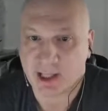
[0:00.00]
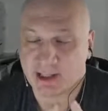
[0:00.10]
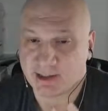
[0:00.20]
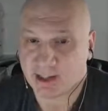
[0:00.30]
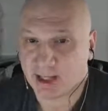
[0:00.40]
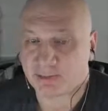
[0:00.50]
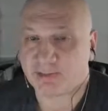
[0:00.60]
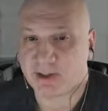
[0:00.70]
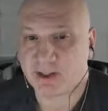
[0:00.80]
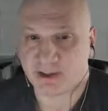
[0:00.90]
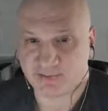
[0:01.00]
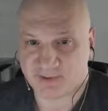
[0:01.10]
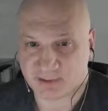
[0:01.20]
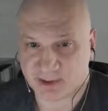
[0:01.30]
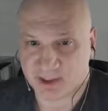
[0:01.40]
And I don't think he
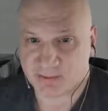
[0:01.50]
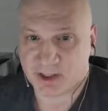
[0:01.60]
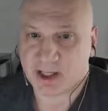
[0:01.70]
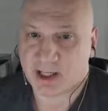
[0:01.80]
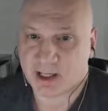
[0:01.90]
lived up to them.